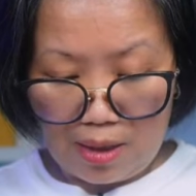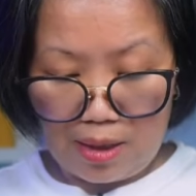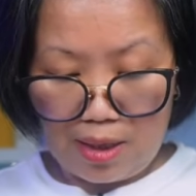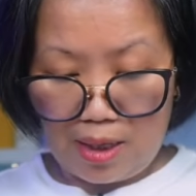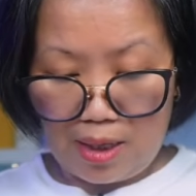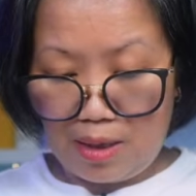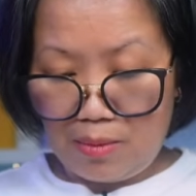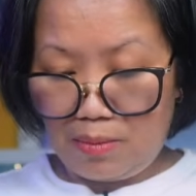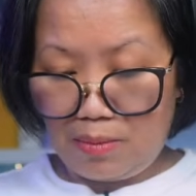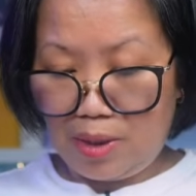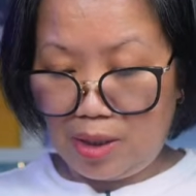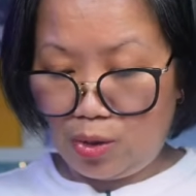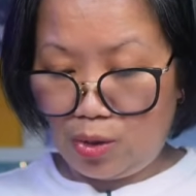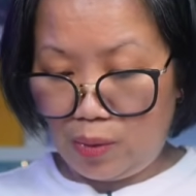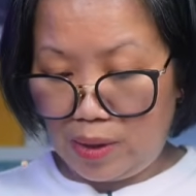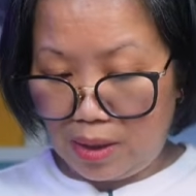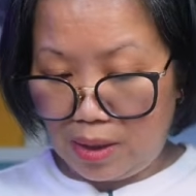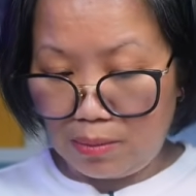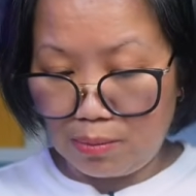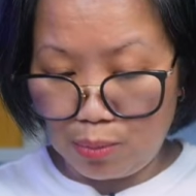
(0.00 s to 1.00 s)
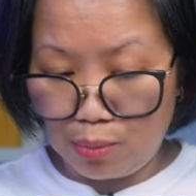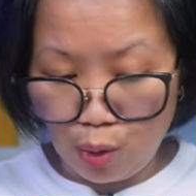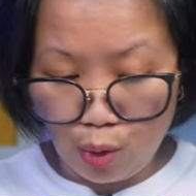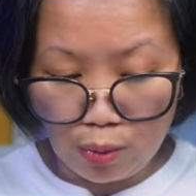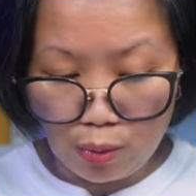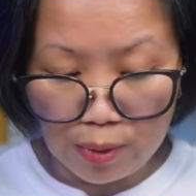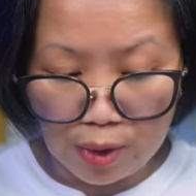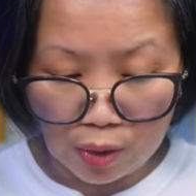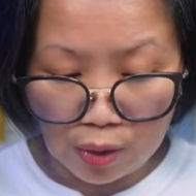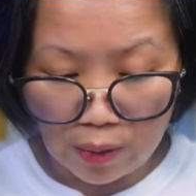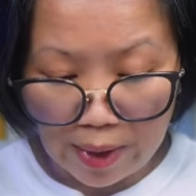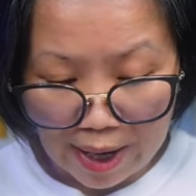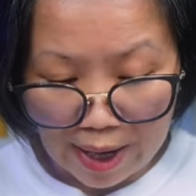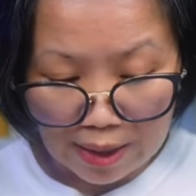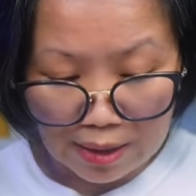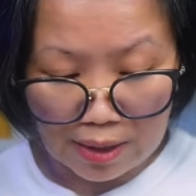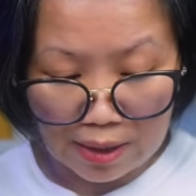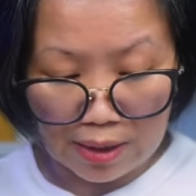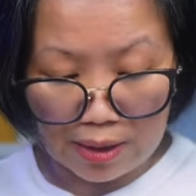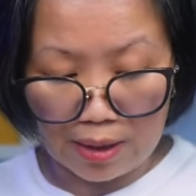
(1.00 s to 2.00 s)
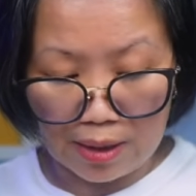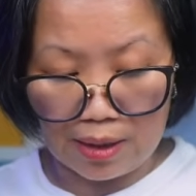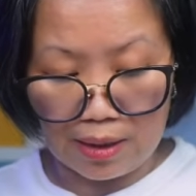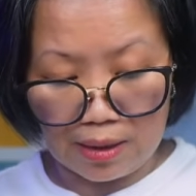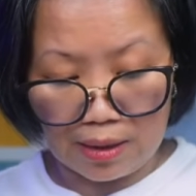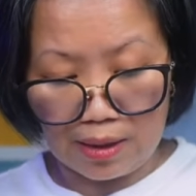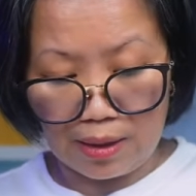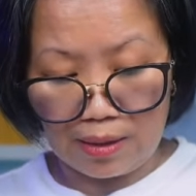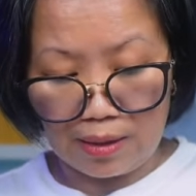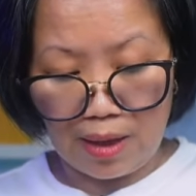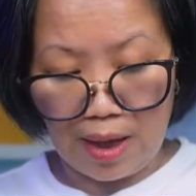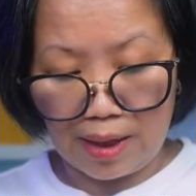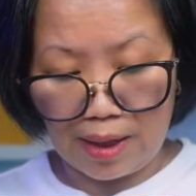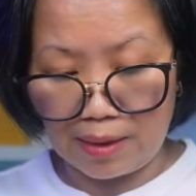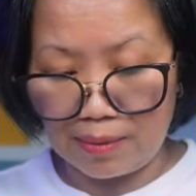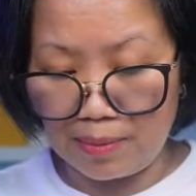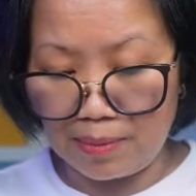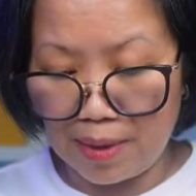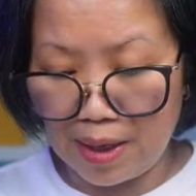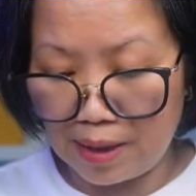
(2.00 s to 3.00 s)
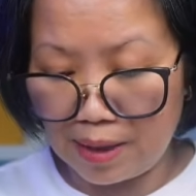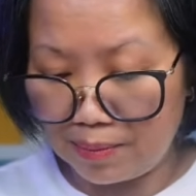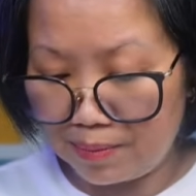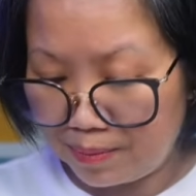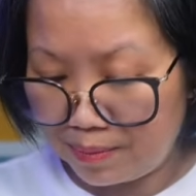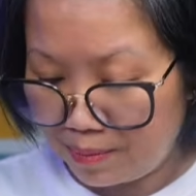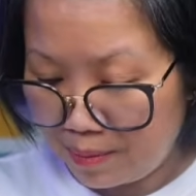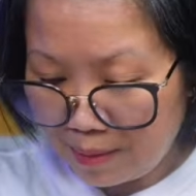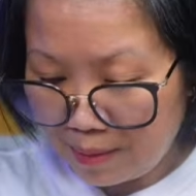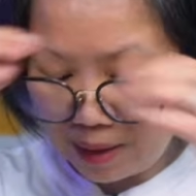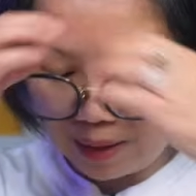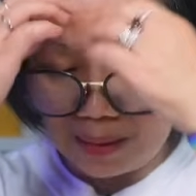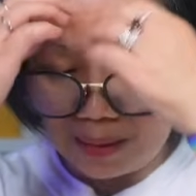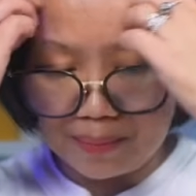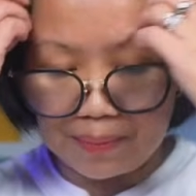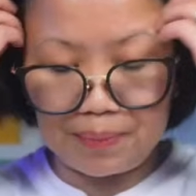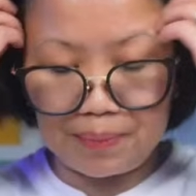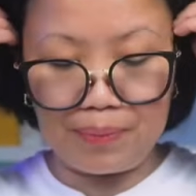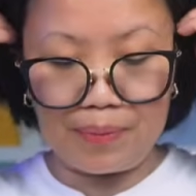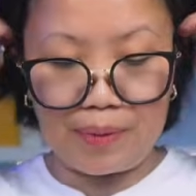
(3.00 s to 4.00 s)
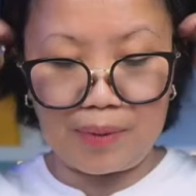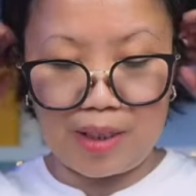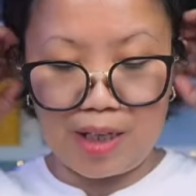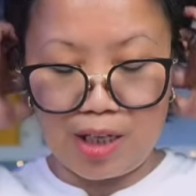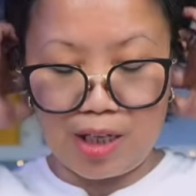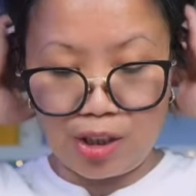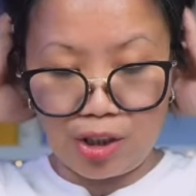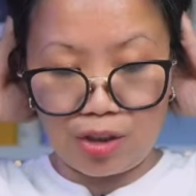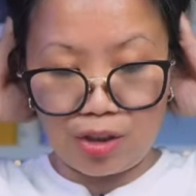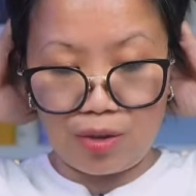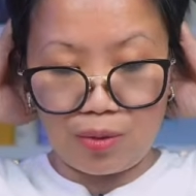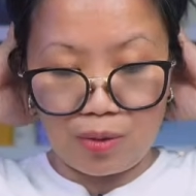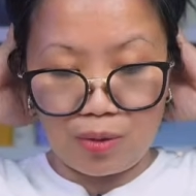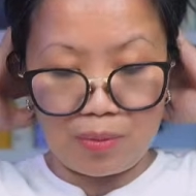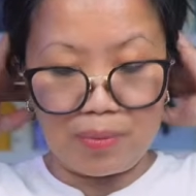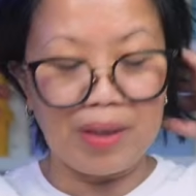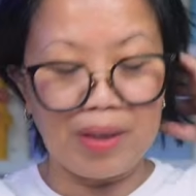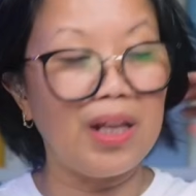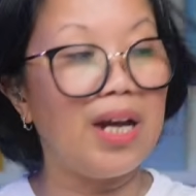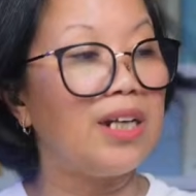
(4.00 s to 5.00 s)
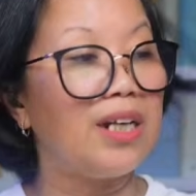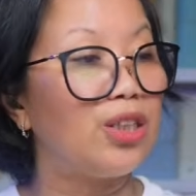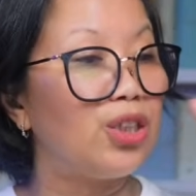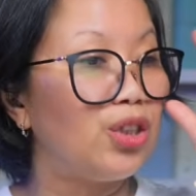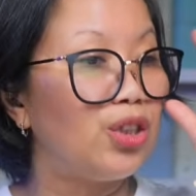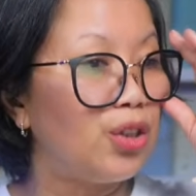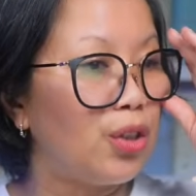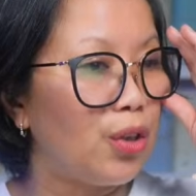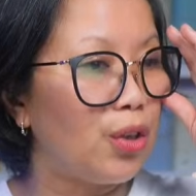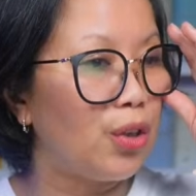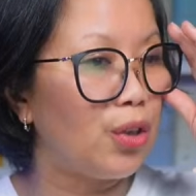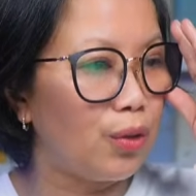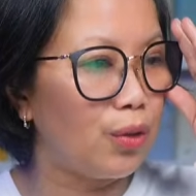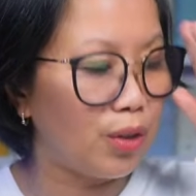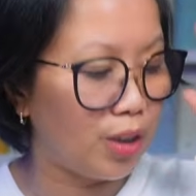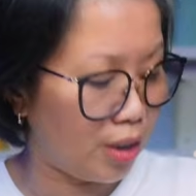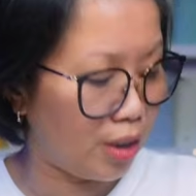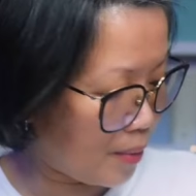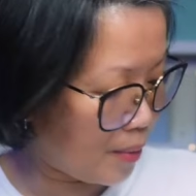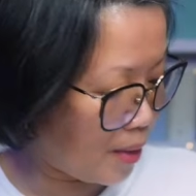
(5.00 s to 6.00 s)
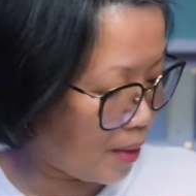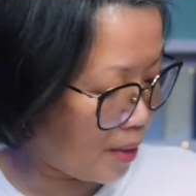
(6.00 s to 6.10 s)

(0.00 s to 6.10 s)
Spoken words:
the in-between boob sweat, and like my t-shirt will be like soaked.